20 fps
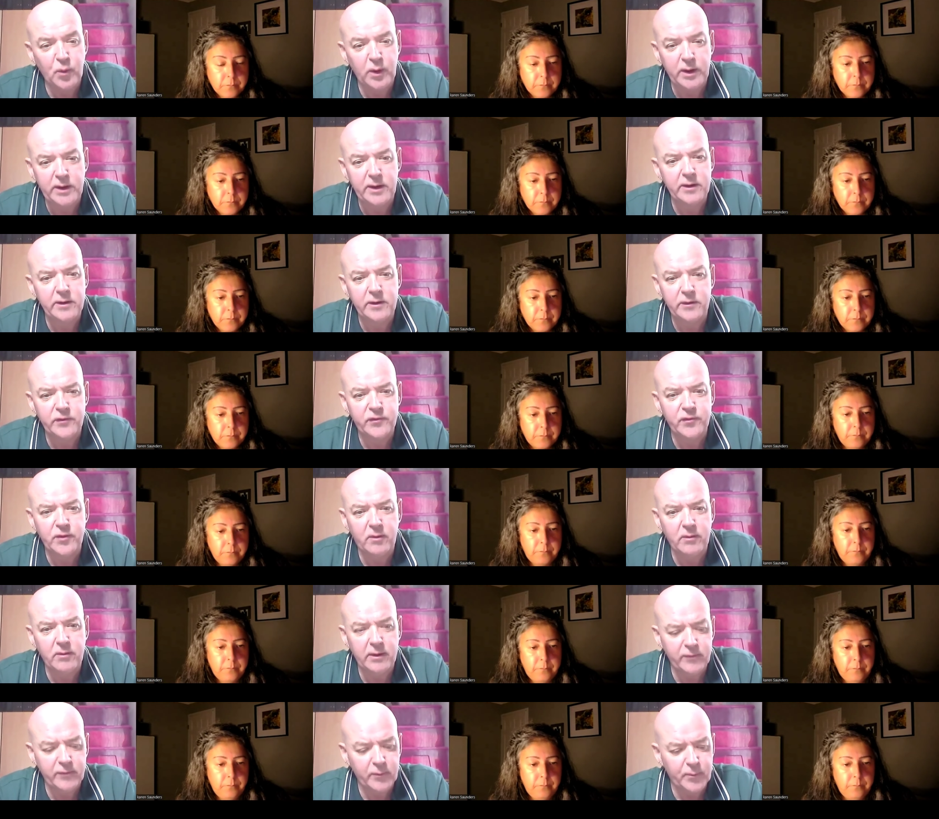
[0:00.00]
Speaker 1: wicked
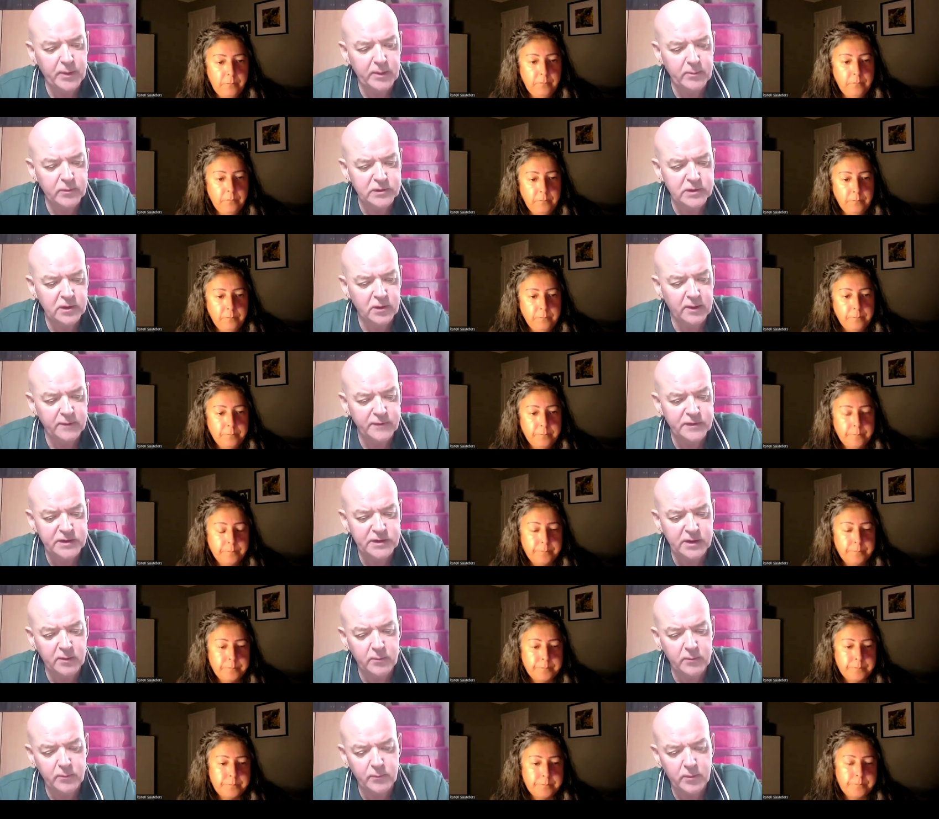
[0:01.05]
control over people's lives.
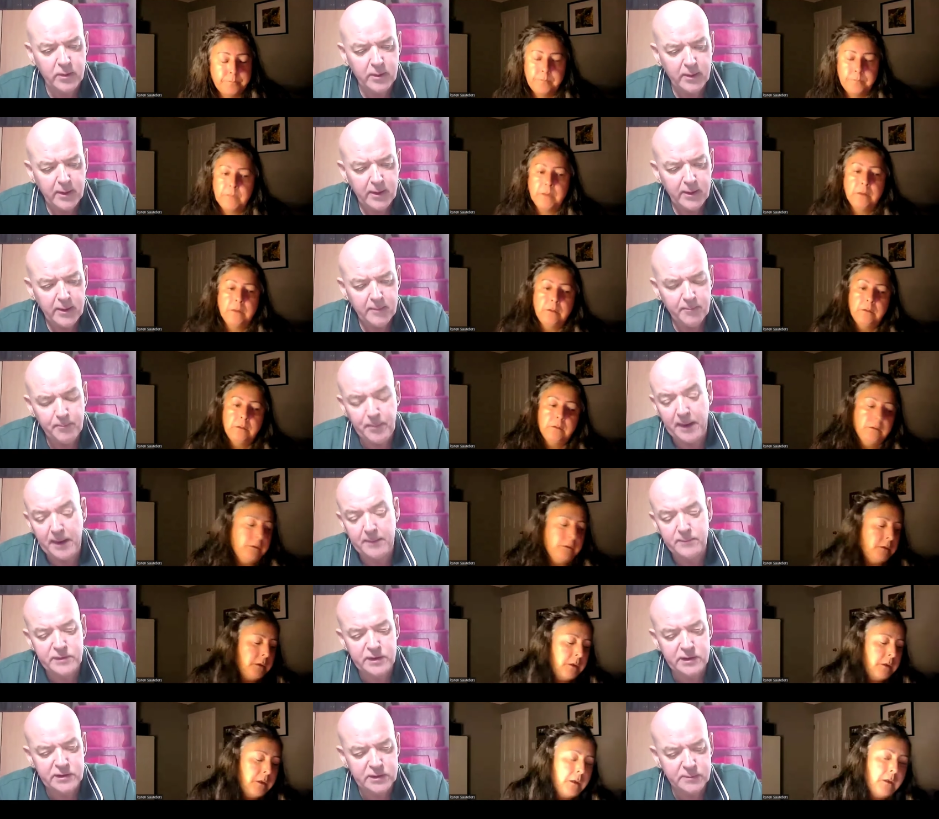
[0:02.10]
So
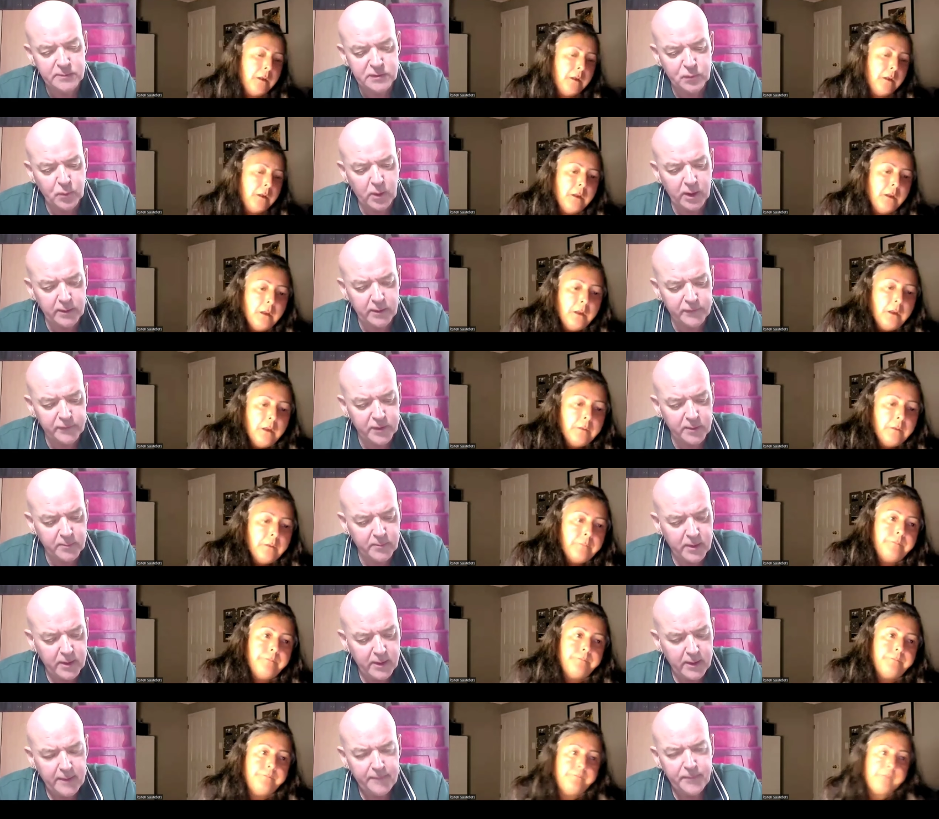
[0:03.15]
baptism's one of them.
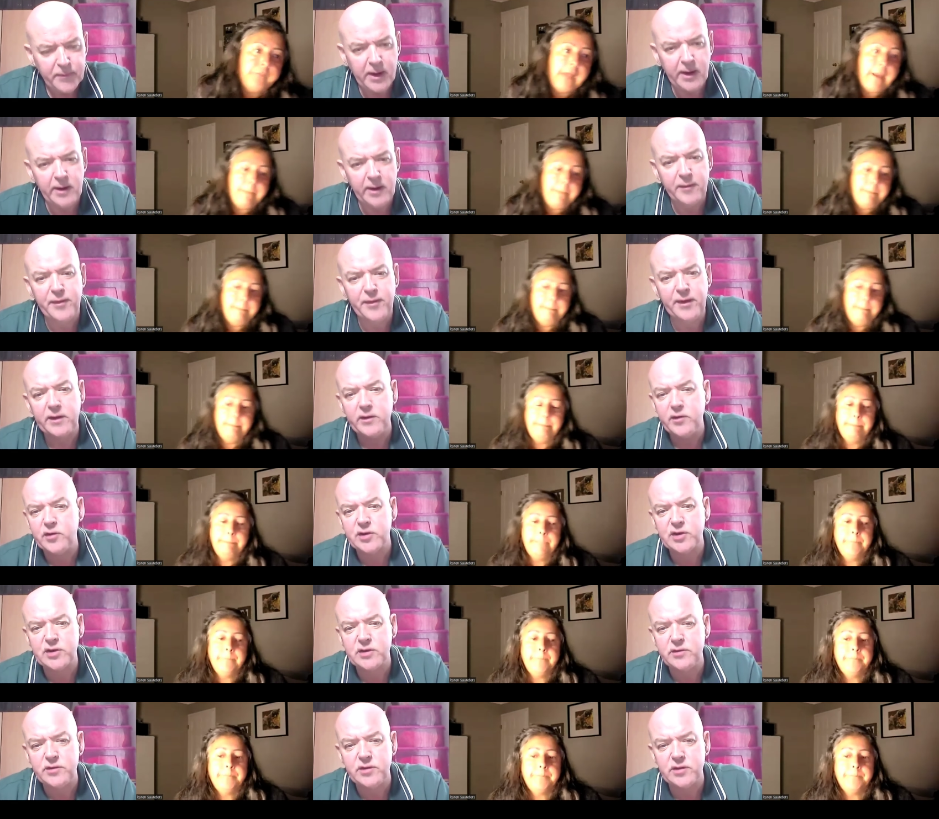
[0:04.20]
Yeah. And I think
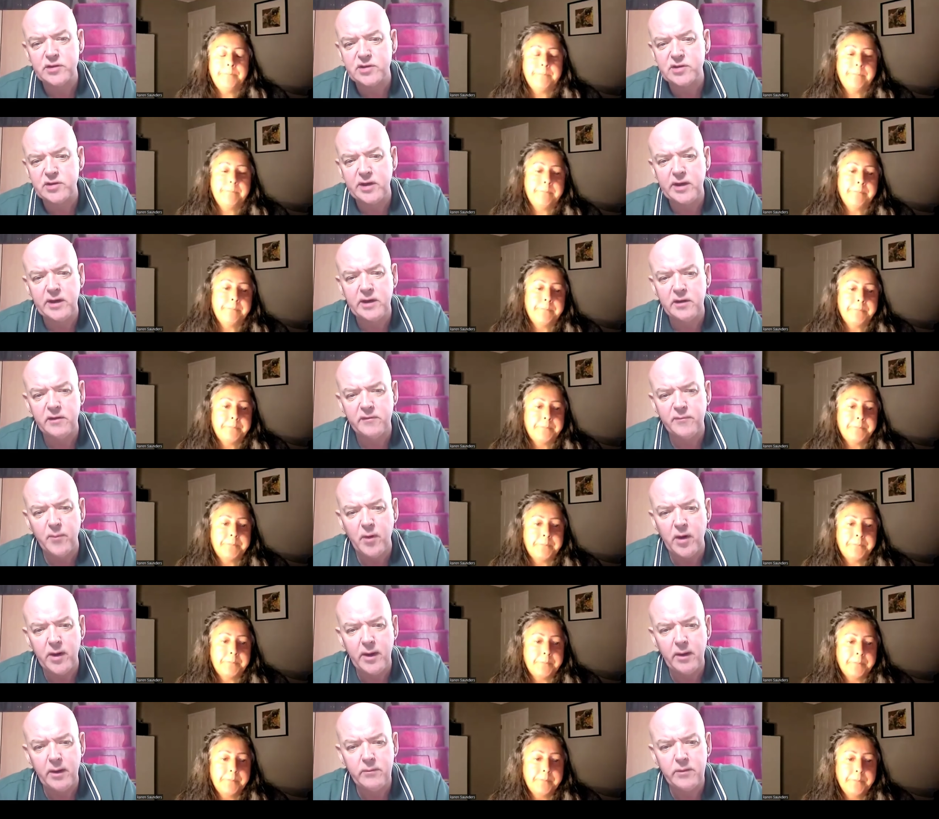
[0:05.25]
just thinking of
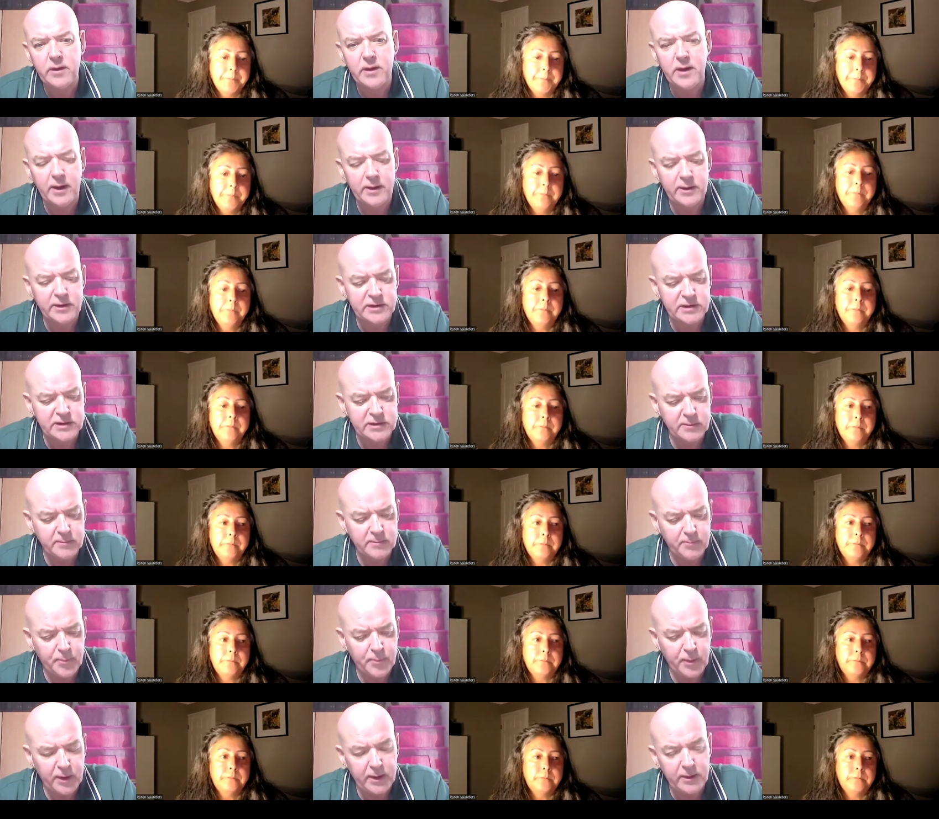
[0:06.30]
my own case,
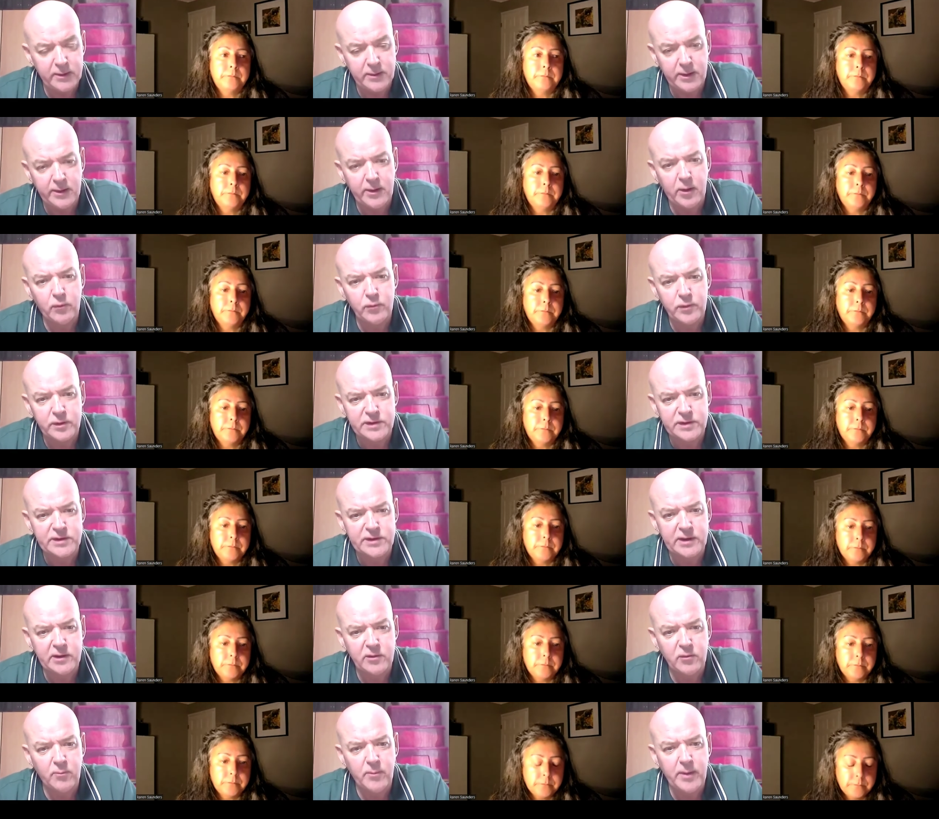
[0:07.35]
being an older single